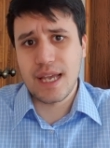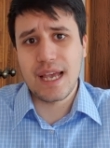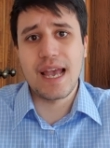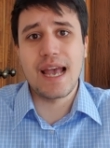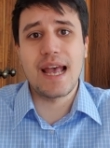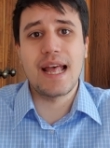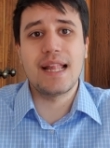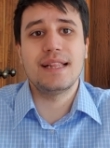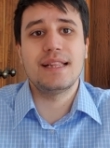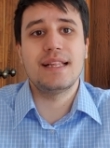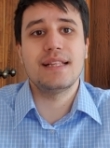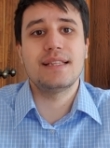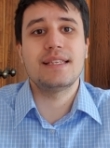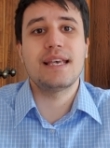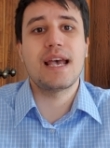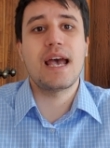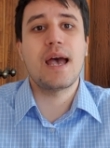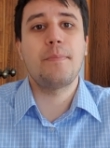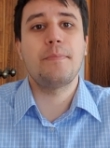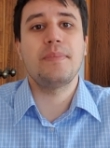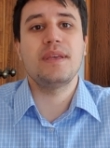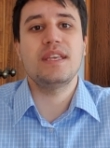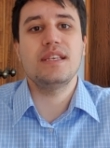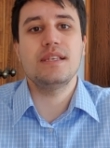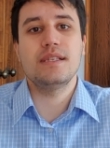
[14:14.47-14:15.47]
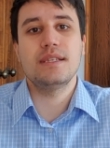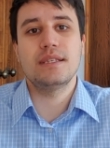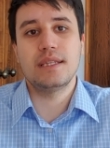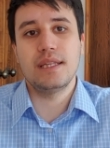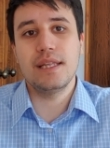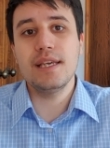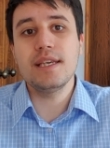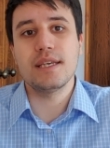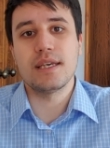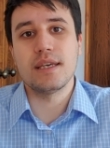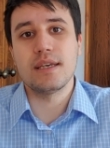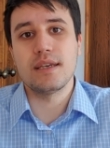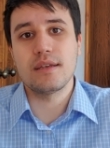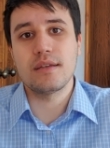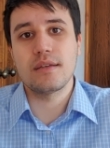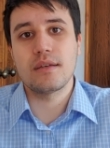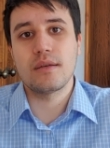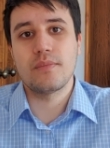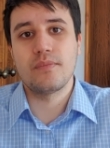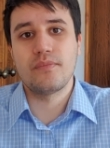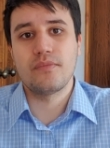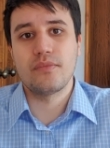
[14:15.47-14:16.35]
and the tap is leaking,